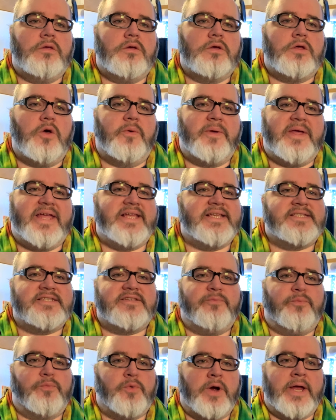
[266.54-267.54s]

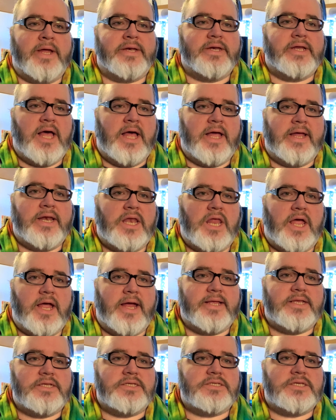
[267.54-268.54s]
cohesive brand
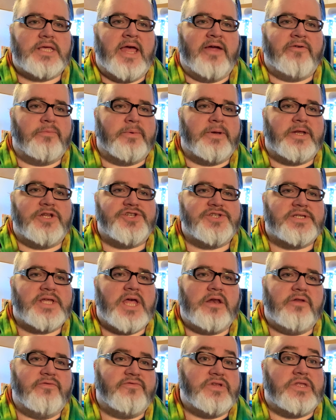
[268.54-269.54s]
guidelines. Everybody just
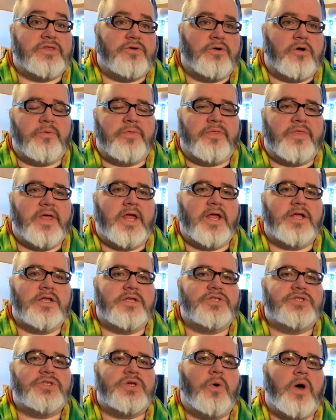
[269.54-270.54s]
kind of did their own thing.
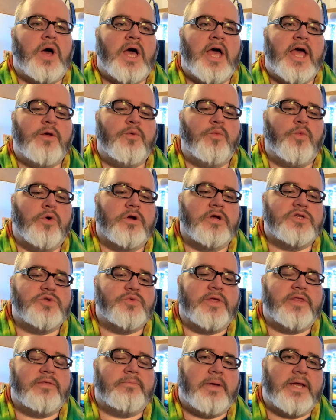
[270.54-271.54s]
So I worked
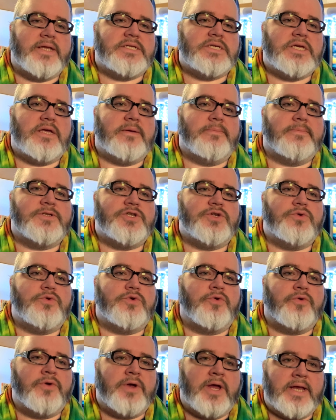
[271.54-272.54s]
with my team to
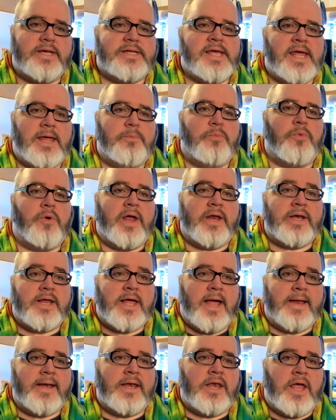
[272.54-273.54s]
create a brand
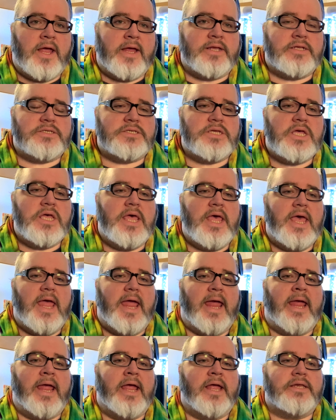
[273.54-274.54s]
guidelines
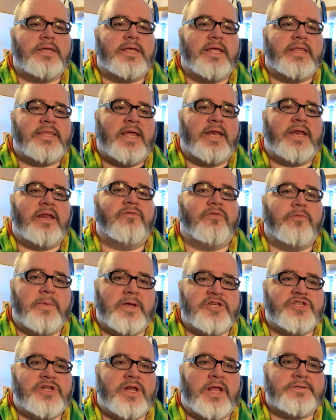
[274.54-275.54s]
and get that
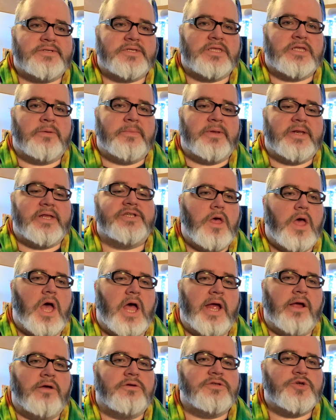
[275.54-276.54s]
information out to the committees.
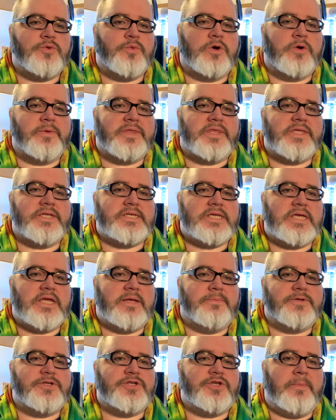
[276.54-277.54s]
I also work with the
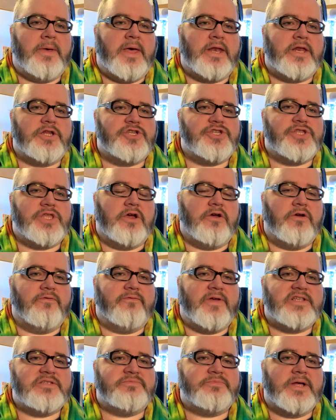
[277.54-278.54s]
team to manage their
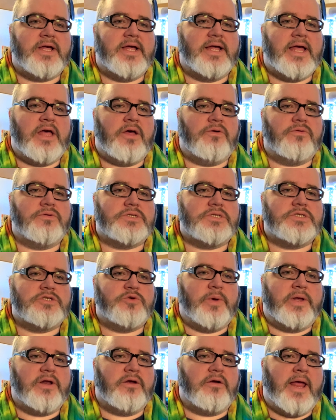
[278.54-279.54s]
Facebook accounts,
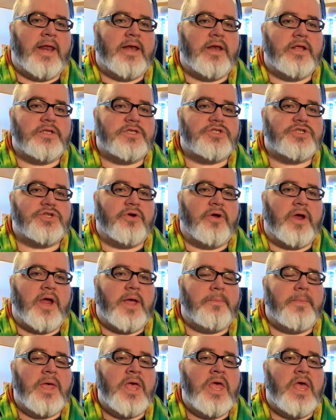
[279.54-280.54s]
Twitter, and
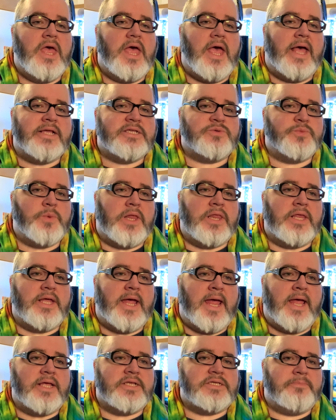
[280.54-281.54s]
Instagram, as well
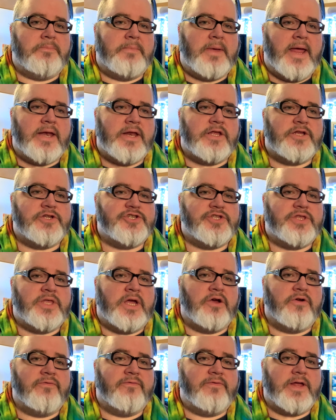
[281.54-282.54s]
as manage
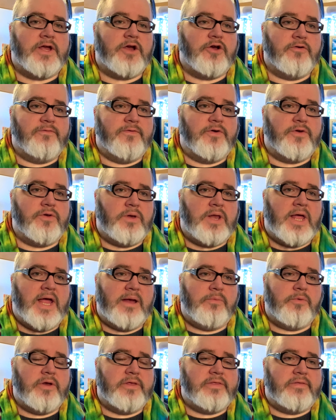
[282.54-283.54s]
their Flickr photo
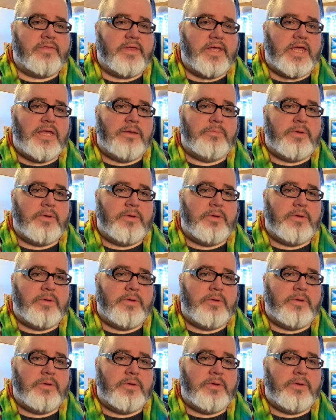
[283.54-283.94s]
library that they keep